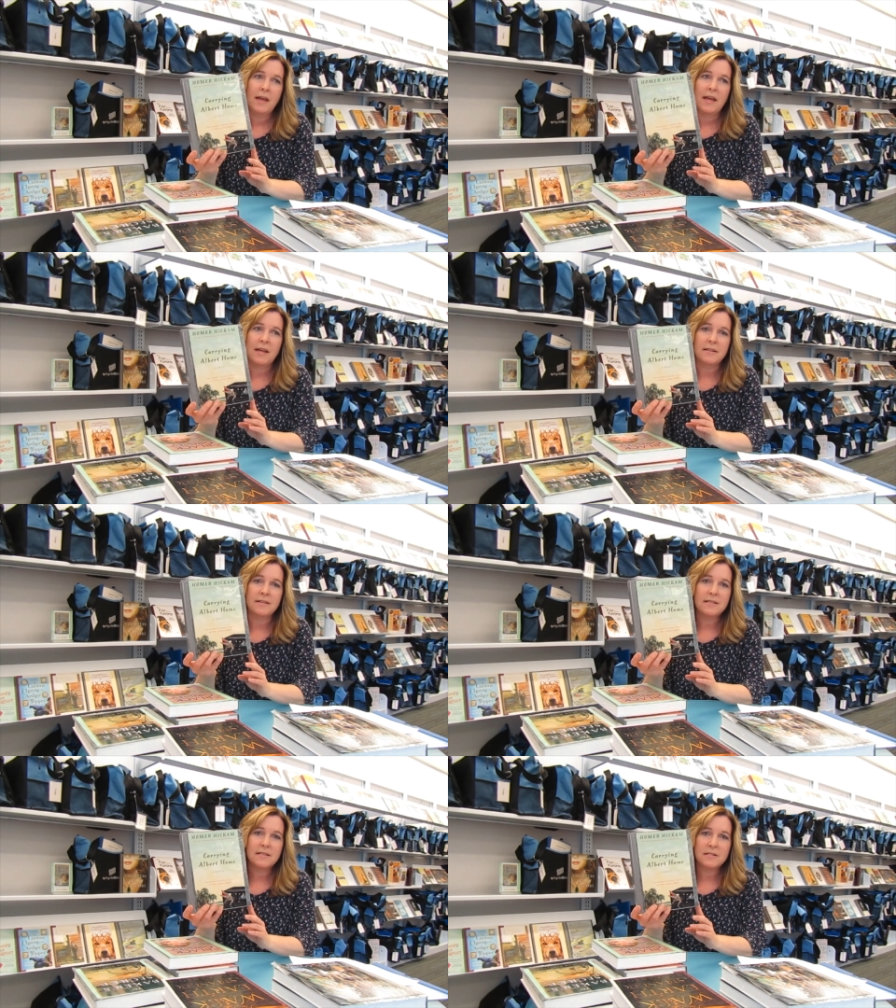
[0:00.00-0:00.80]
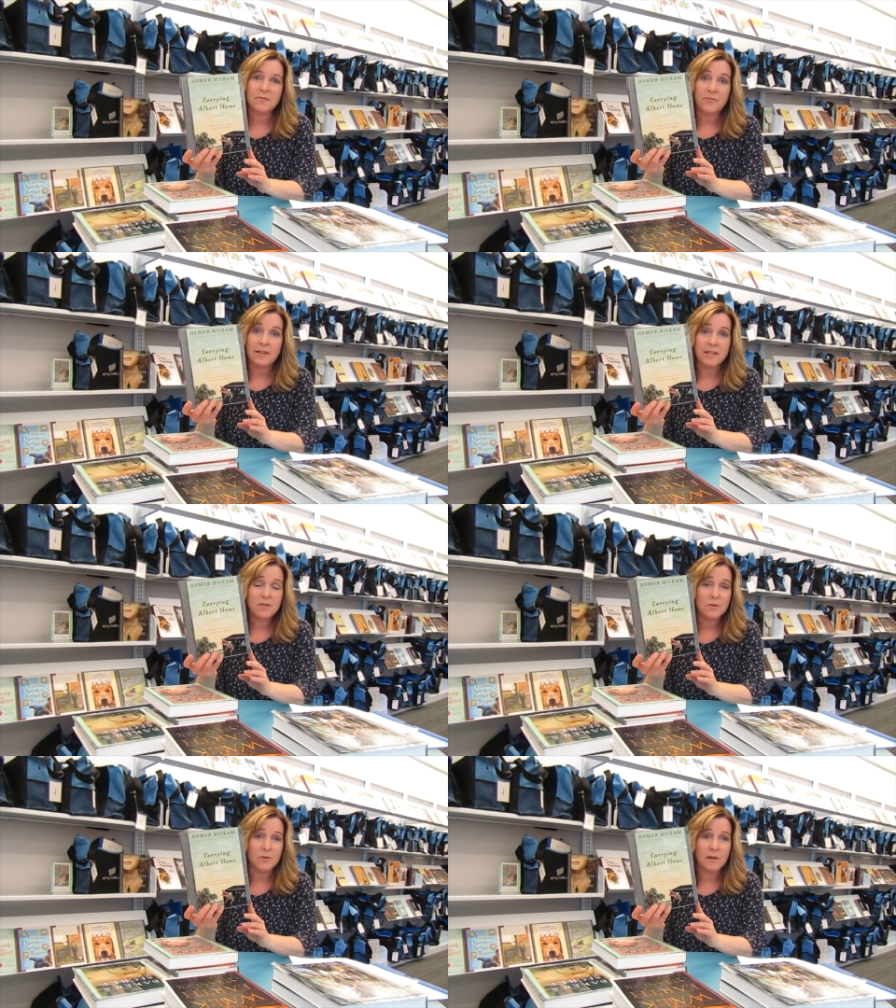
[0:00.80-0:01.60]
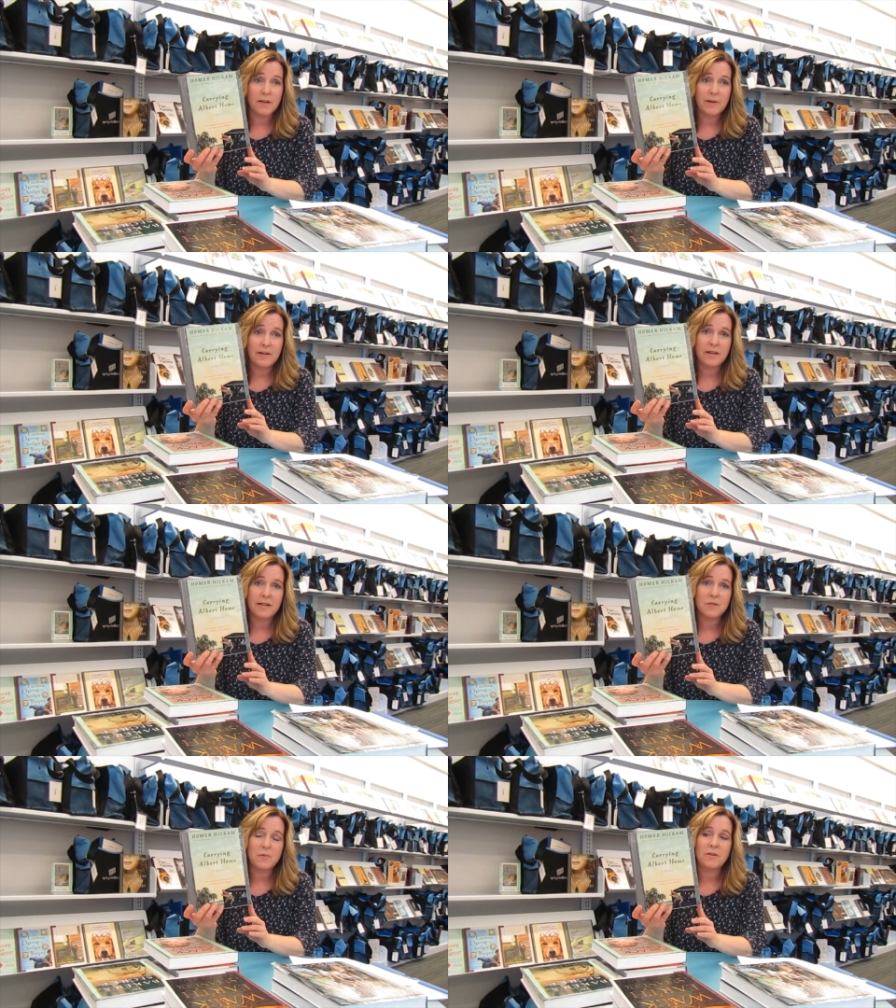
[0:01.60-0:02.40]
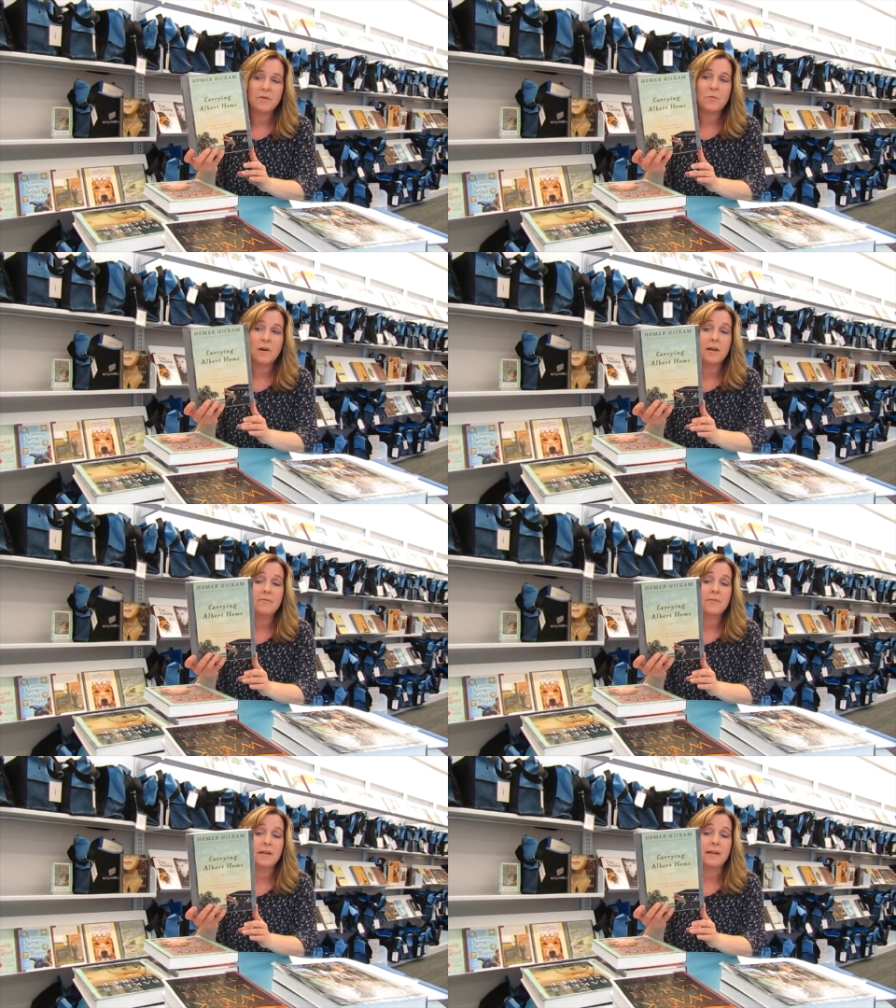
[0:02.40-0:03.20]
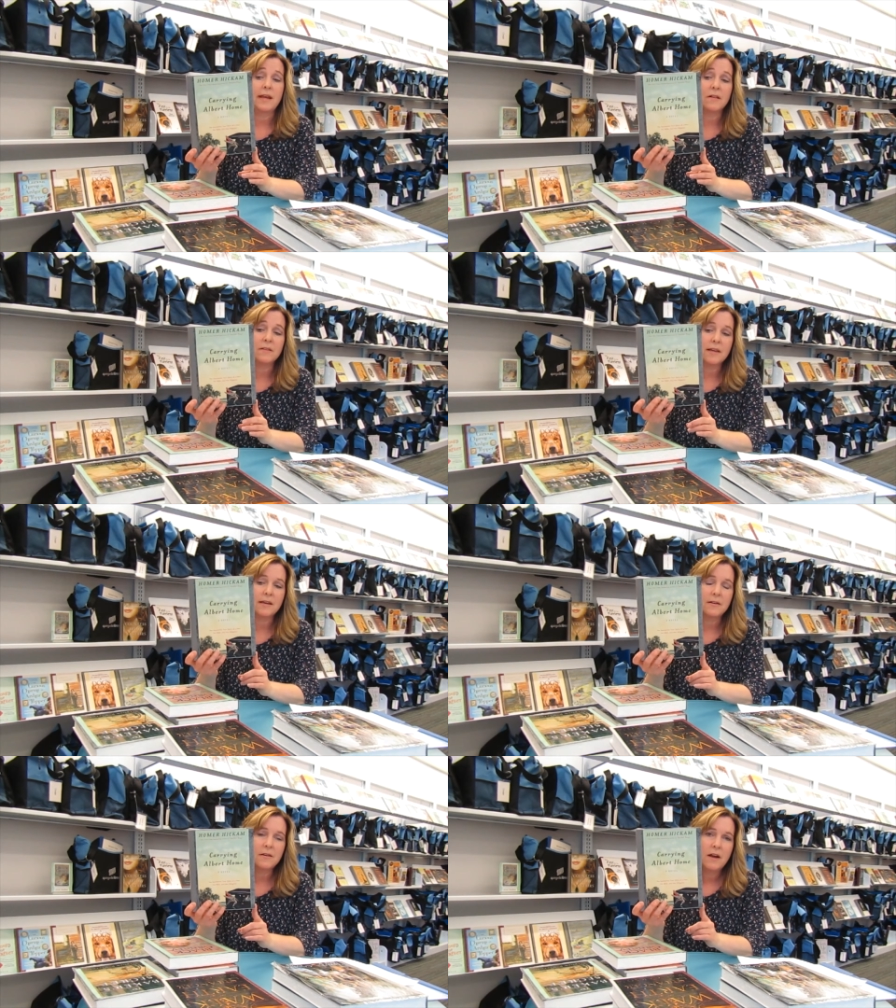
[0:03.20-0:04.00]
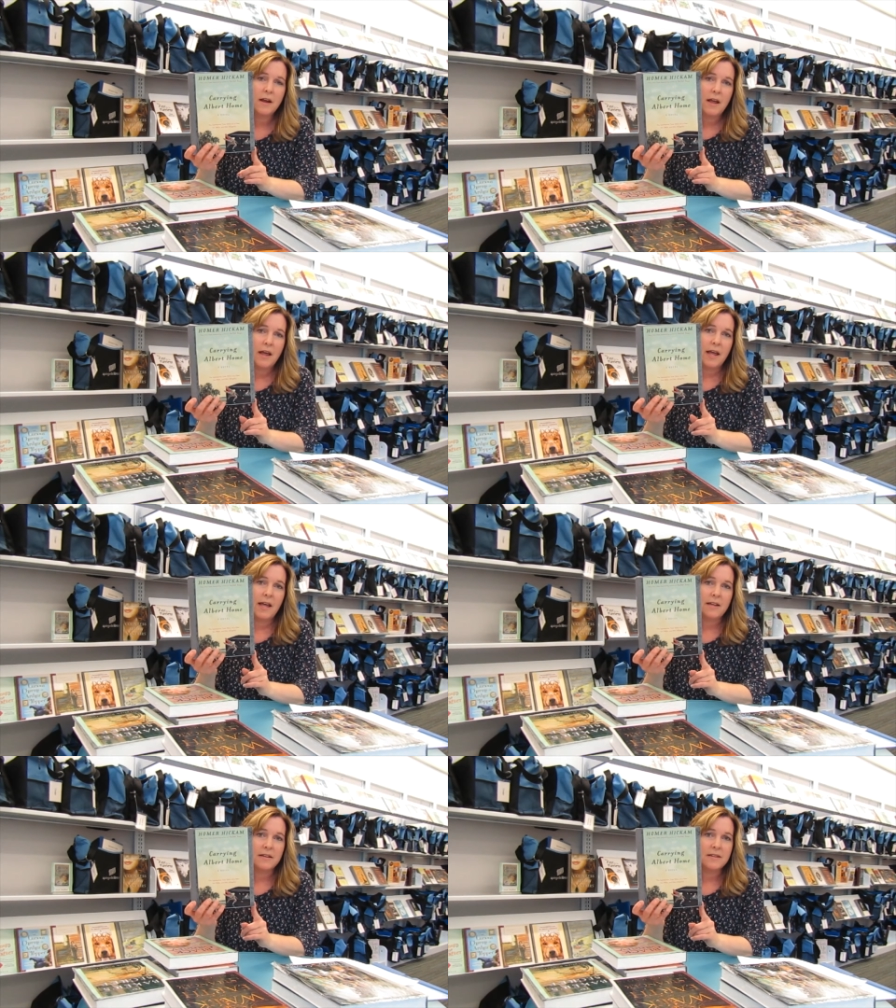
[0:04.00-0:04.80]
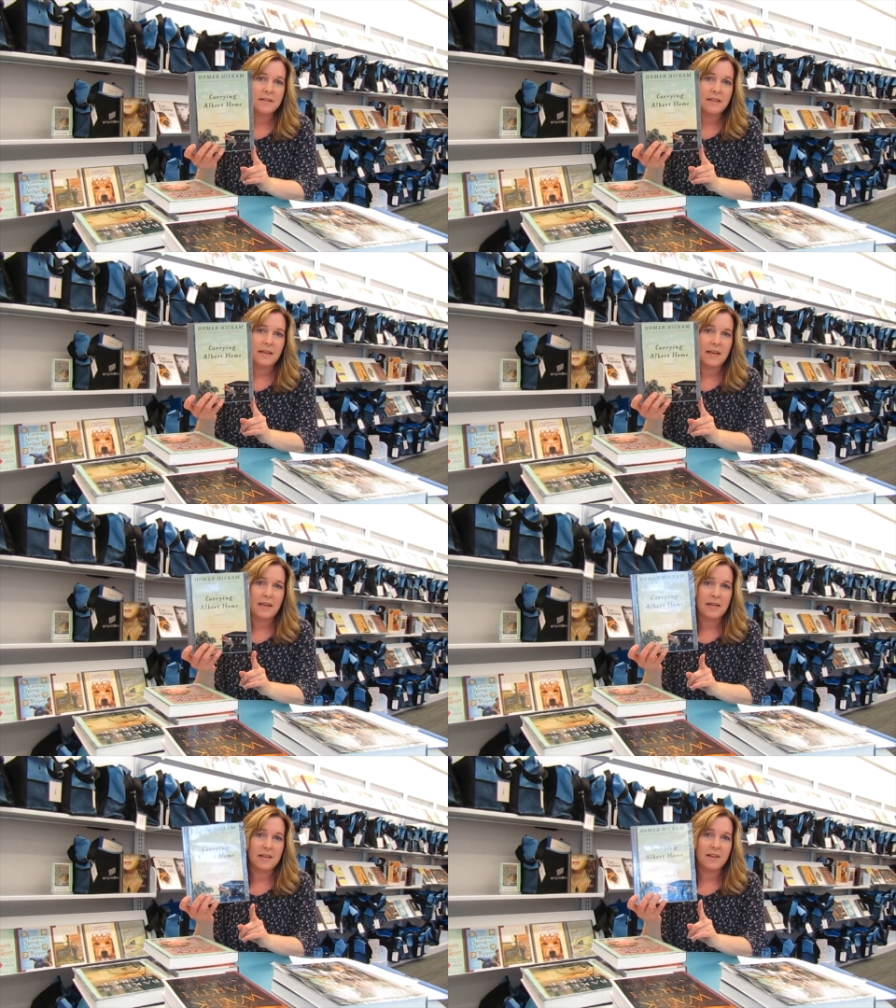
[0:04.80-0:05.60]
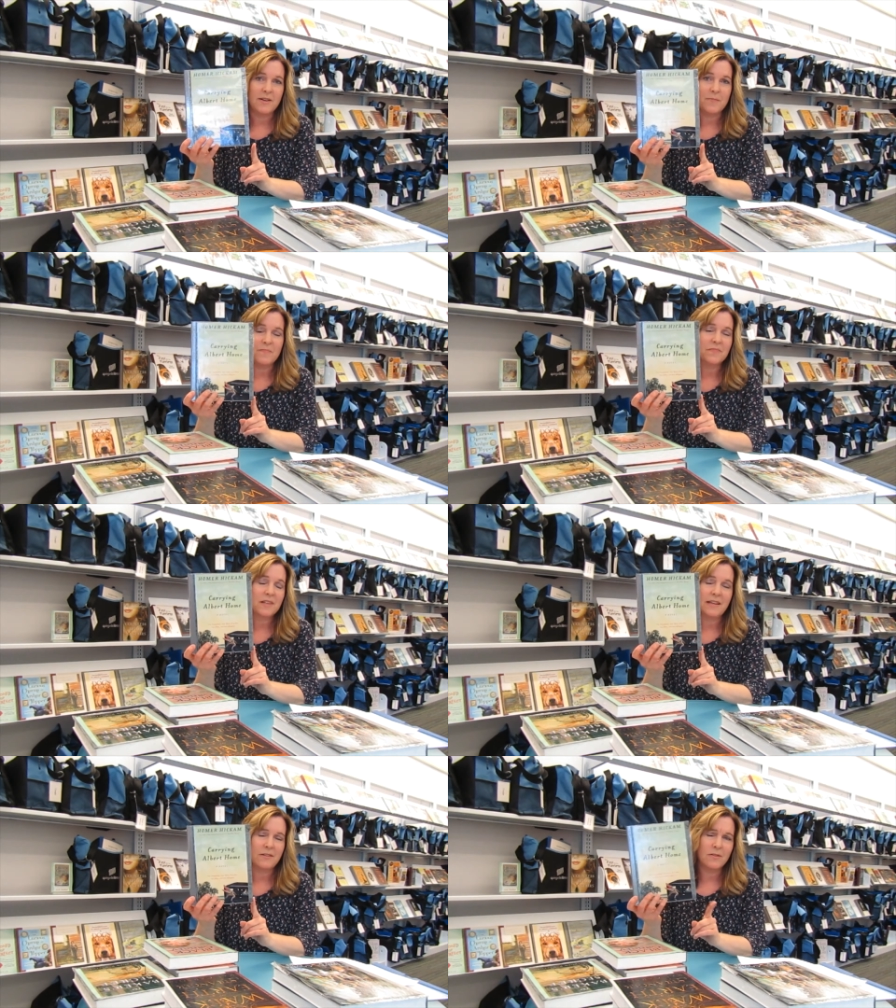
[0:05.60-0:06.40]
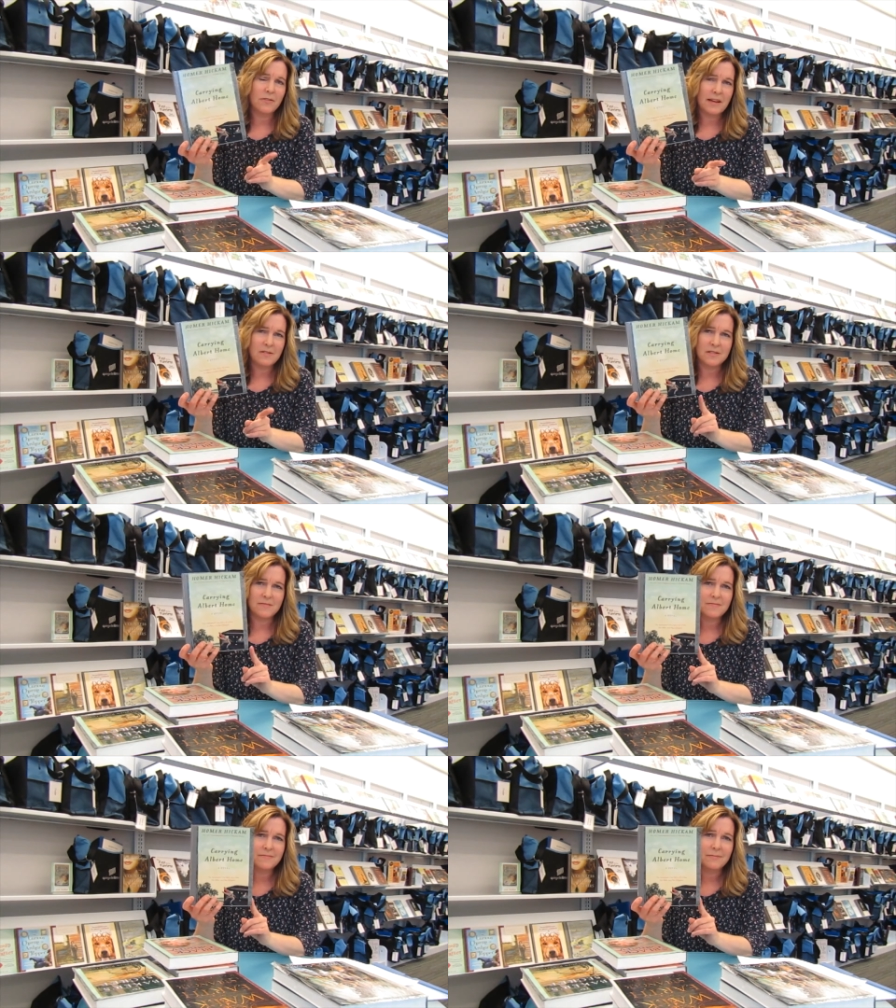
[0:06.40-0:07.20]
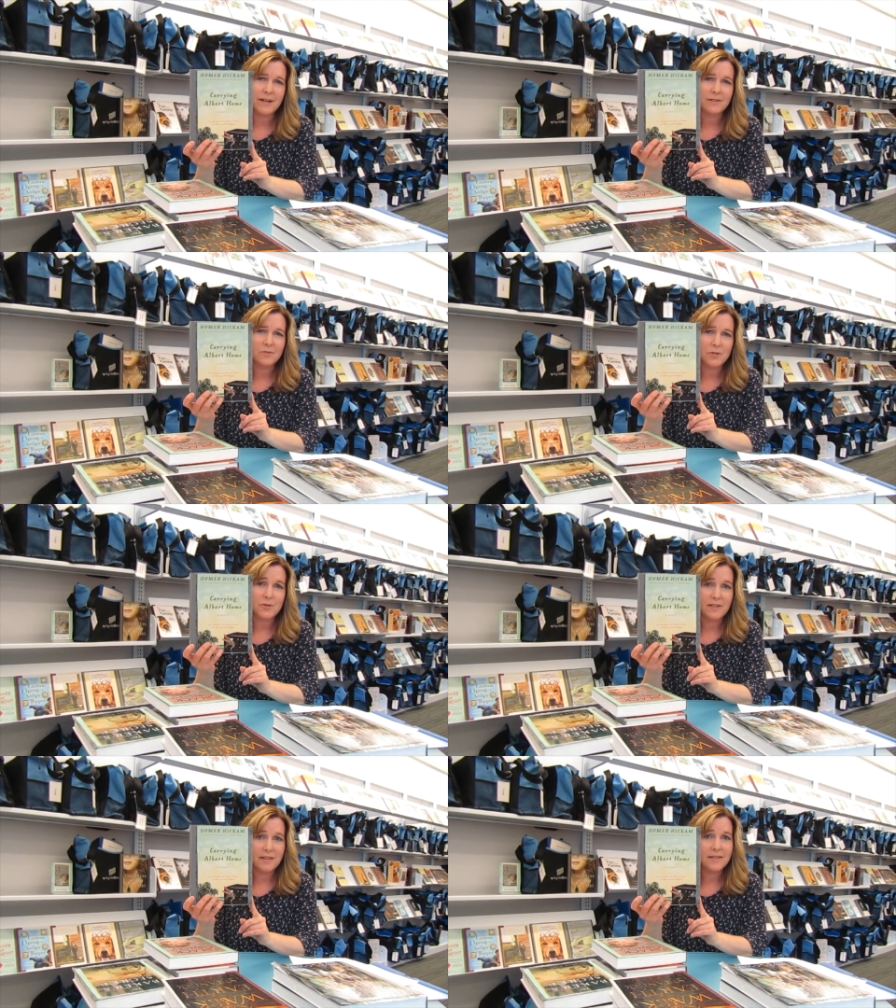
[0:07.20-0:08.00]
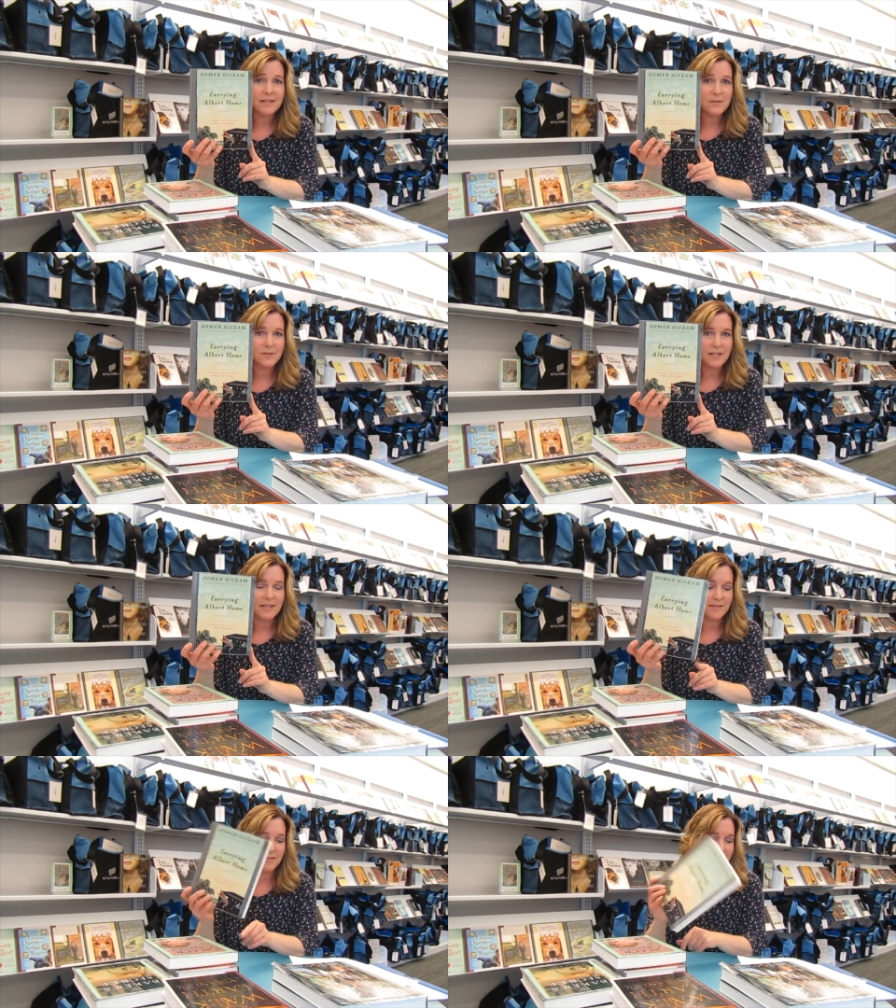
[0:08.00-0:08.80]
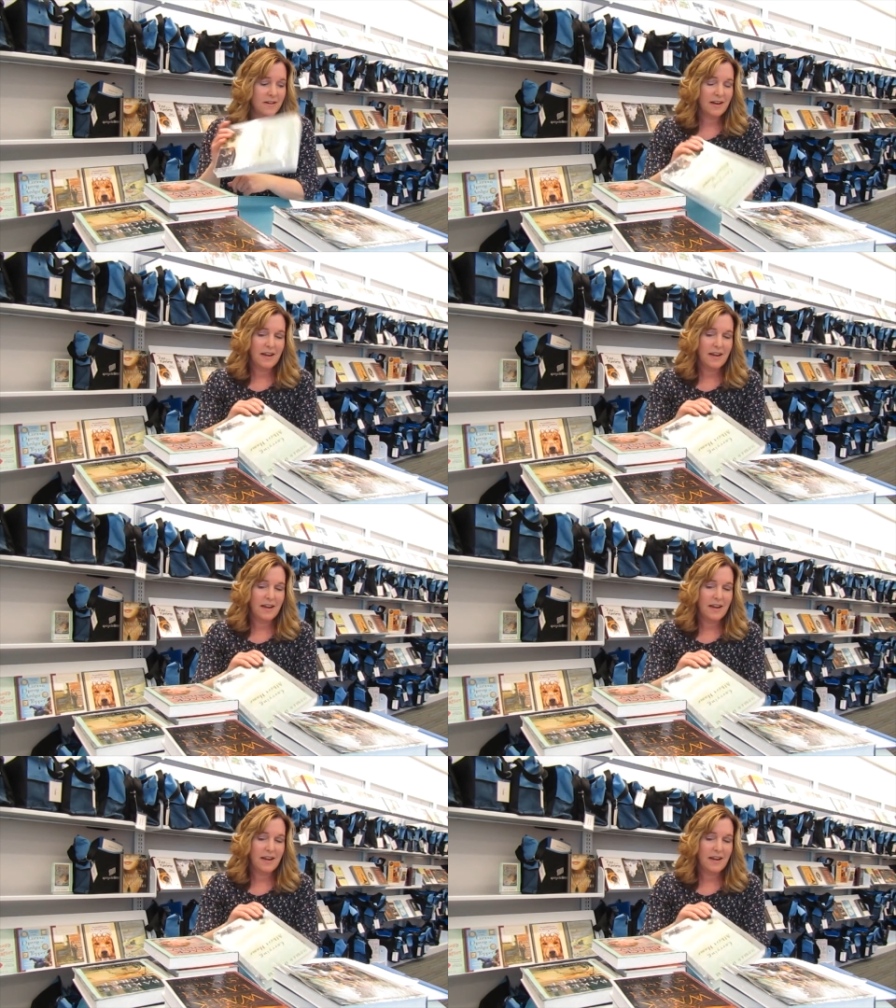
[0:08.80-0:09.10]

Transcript: and this is a funny story about a husband and a wife and an alligator, and they um, and their thousand mile journey that they took together.